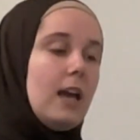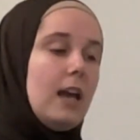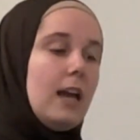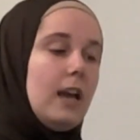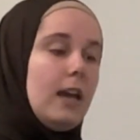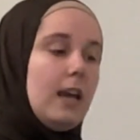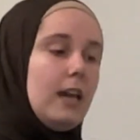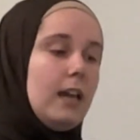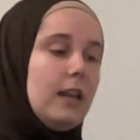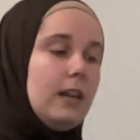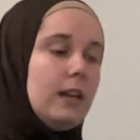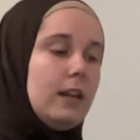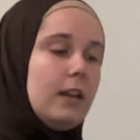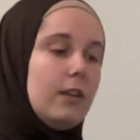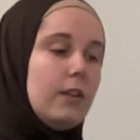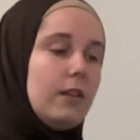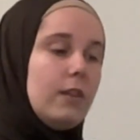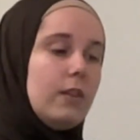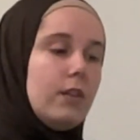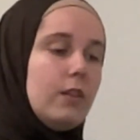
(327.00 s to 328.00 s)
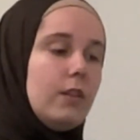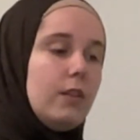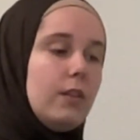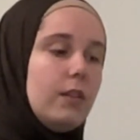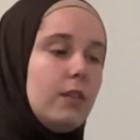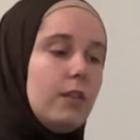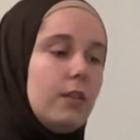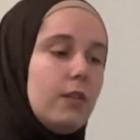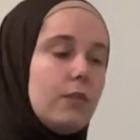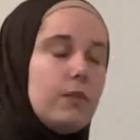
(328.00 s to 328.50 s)
And
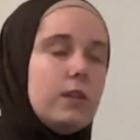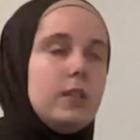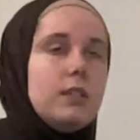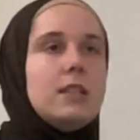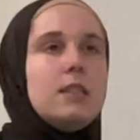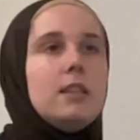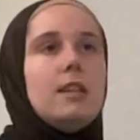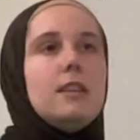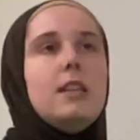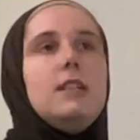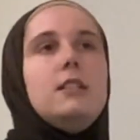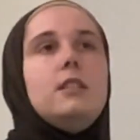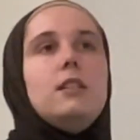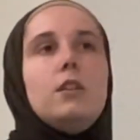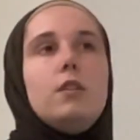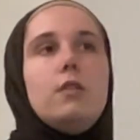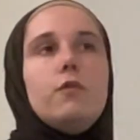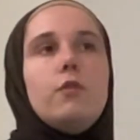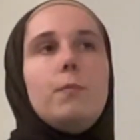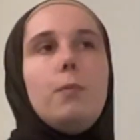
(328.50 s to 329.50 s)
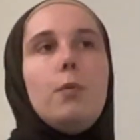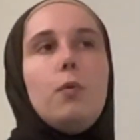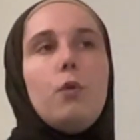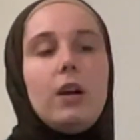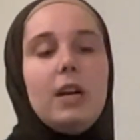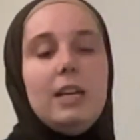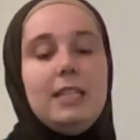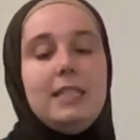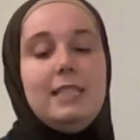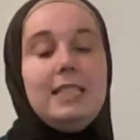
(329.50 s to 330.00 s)
the reason that they didn't
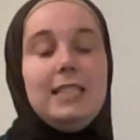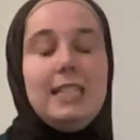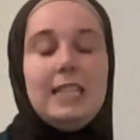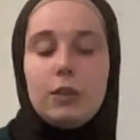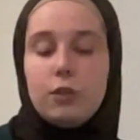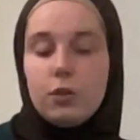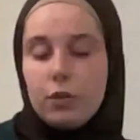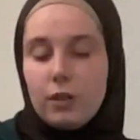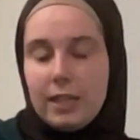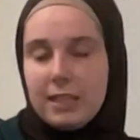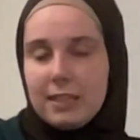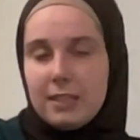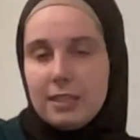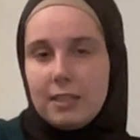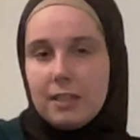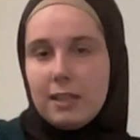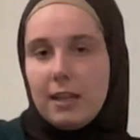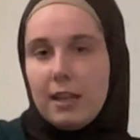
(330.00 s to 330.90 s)
report a decrease